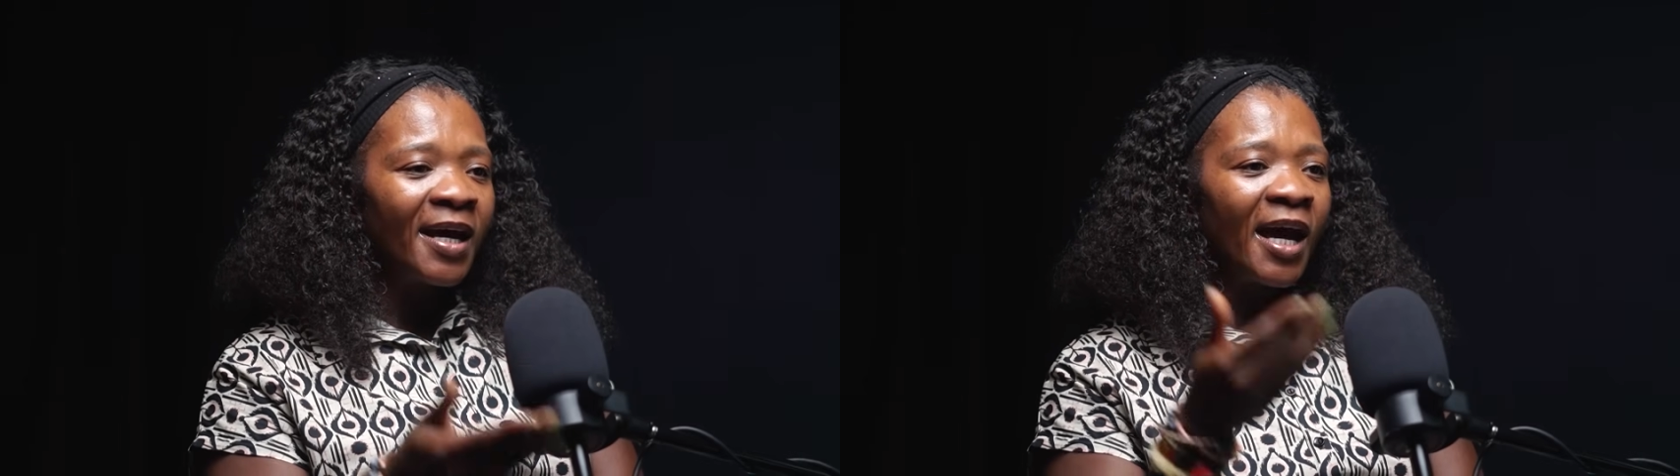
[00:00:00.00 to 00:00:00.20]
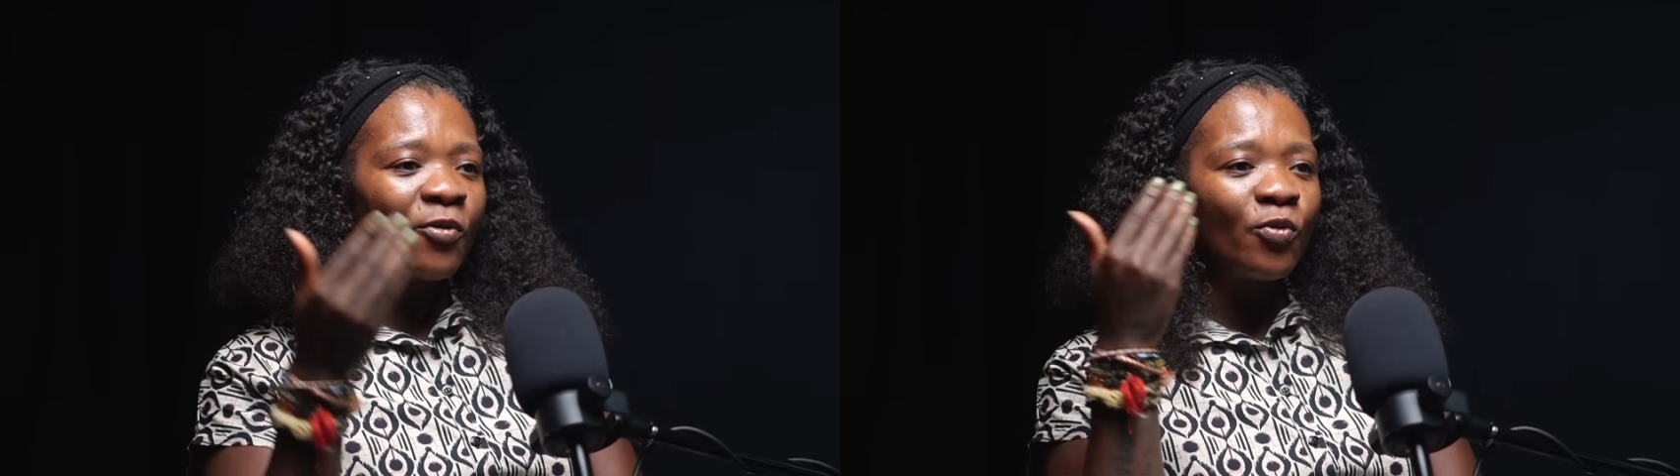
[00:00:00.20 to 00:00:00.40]

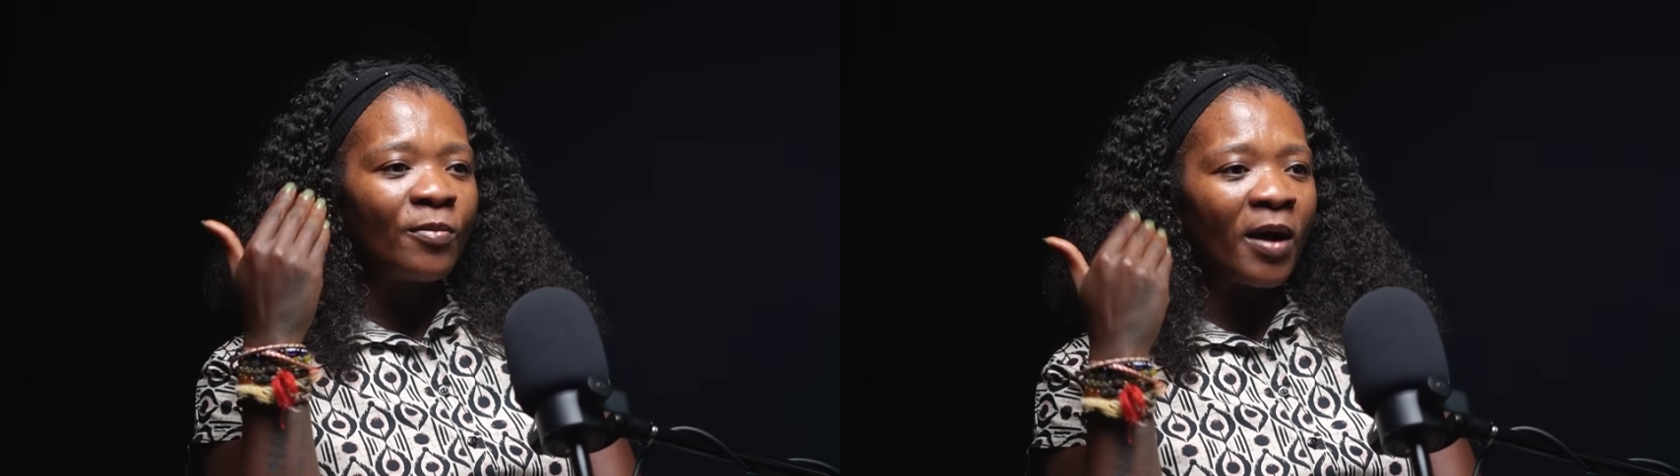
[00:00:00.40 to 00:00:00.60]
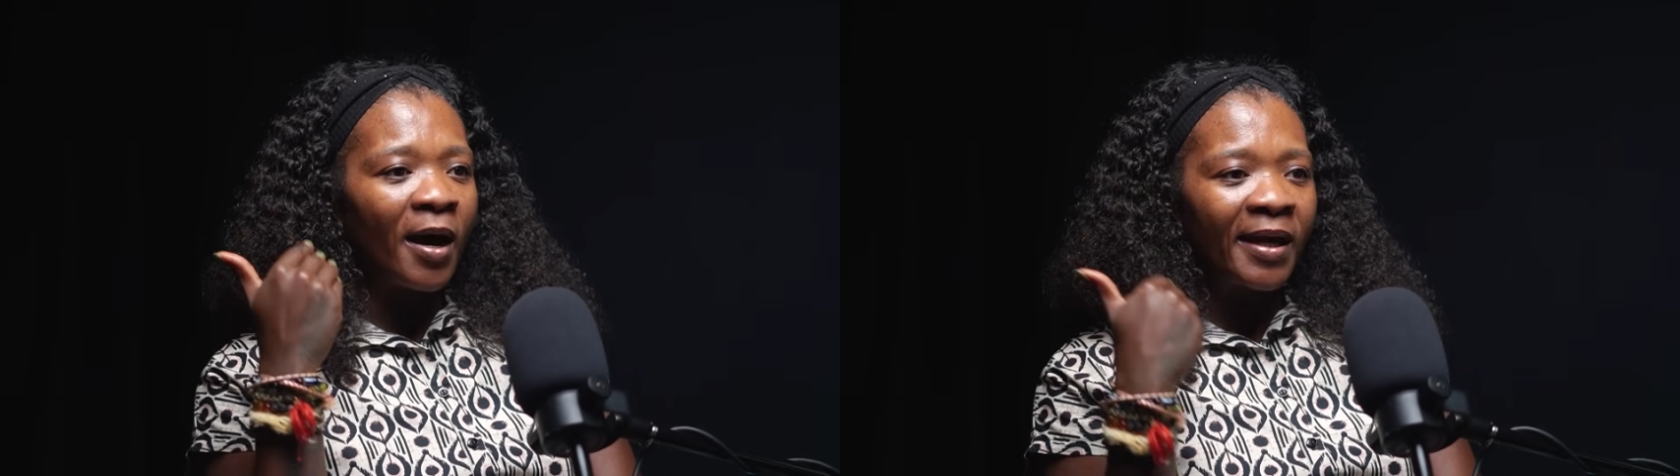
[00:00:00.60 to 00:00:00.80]
and
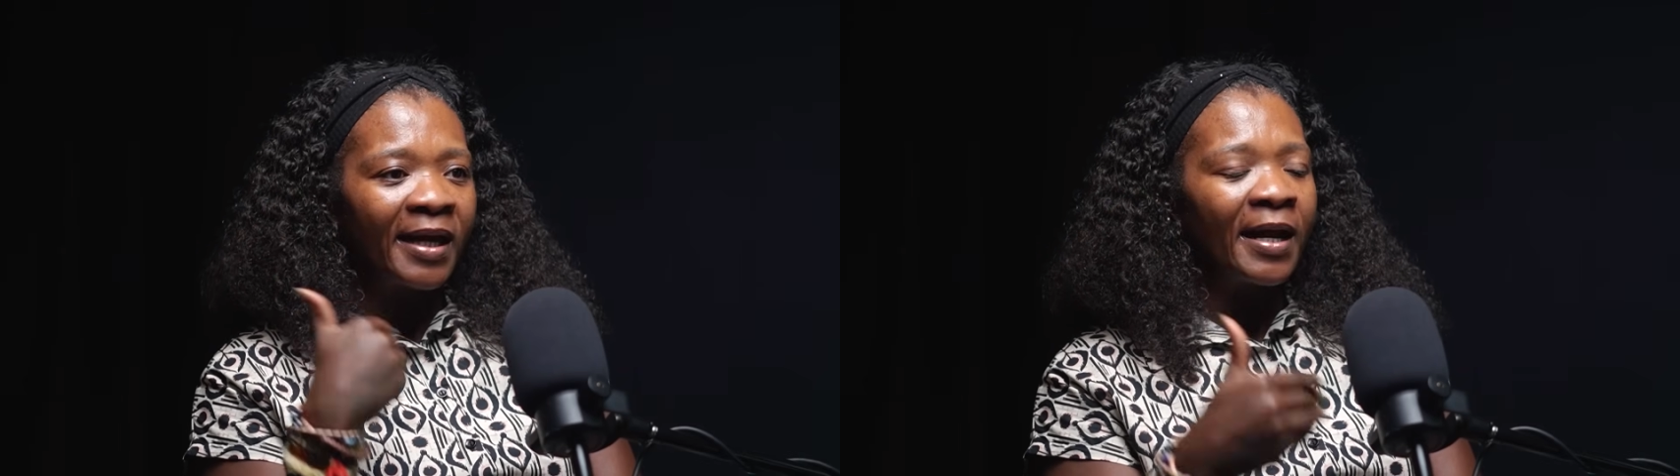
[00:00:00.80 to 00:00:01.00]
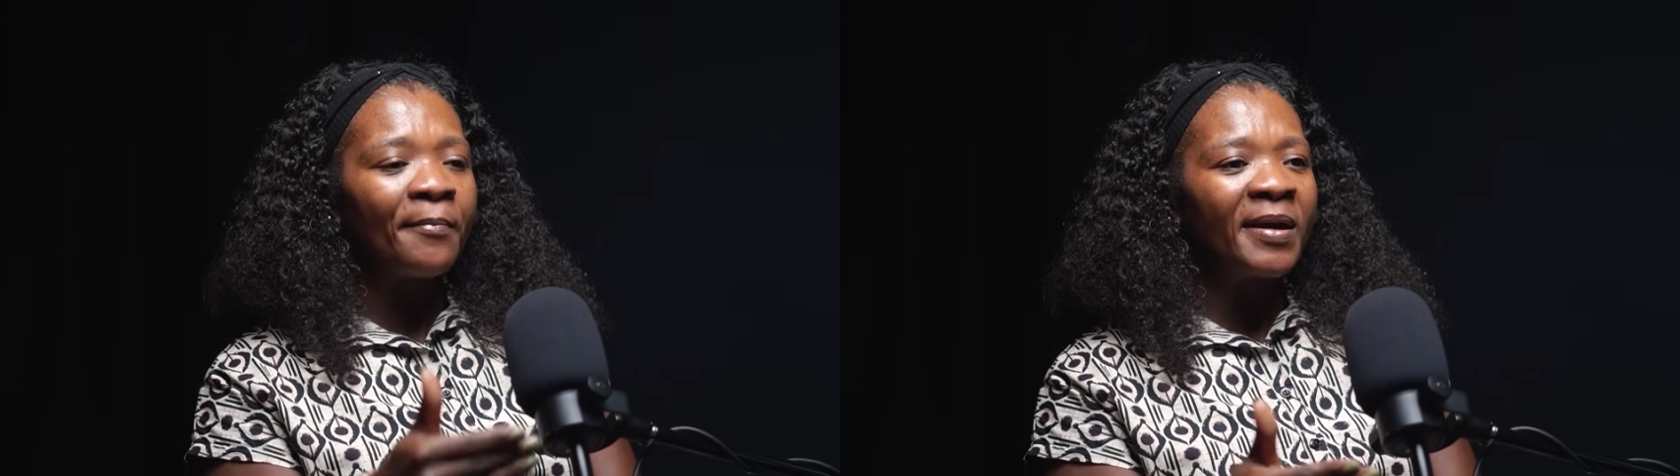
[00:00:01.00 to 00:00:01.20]
we
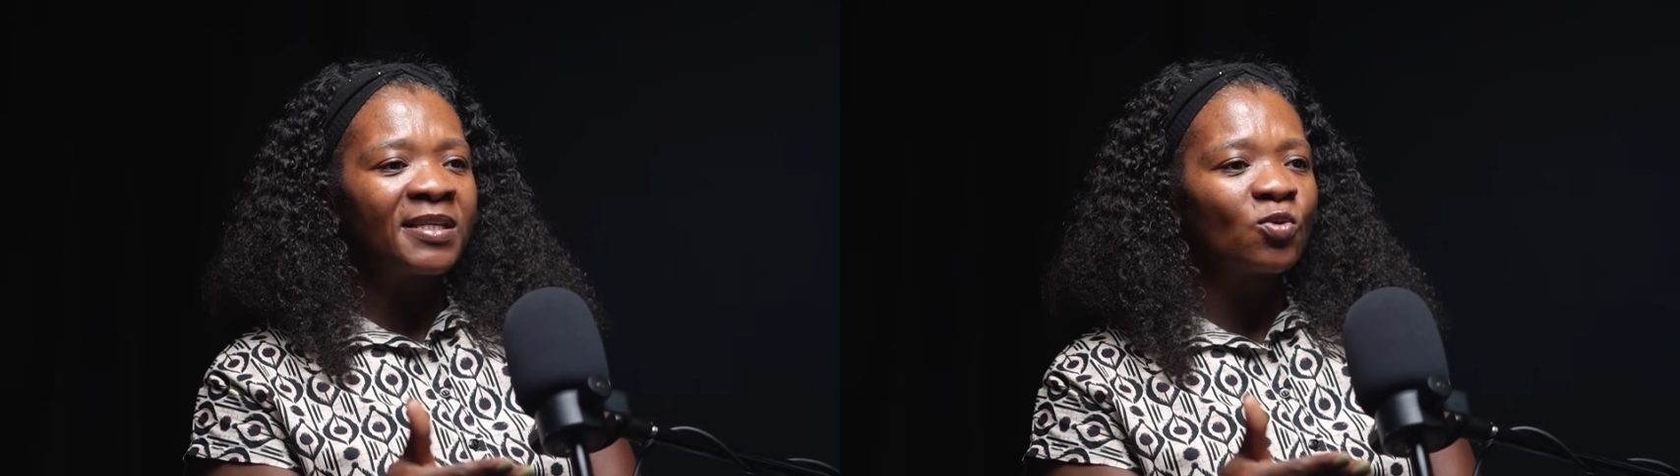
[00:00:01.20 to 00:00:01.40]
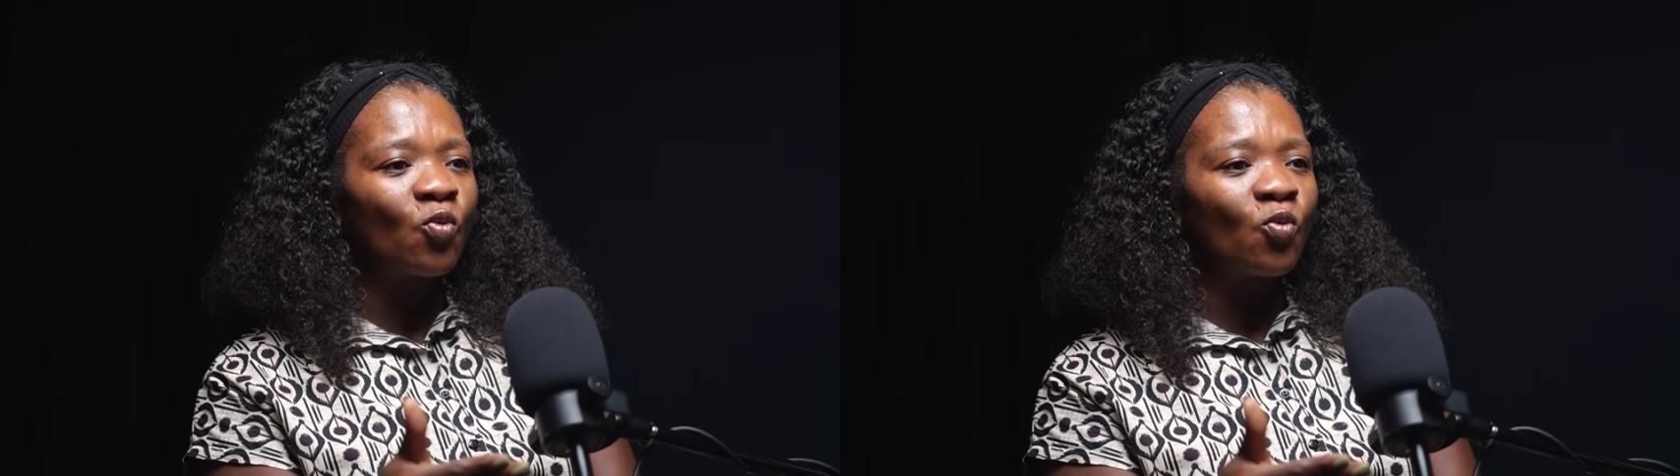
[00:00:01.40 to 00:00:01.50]
get amazed.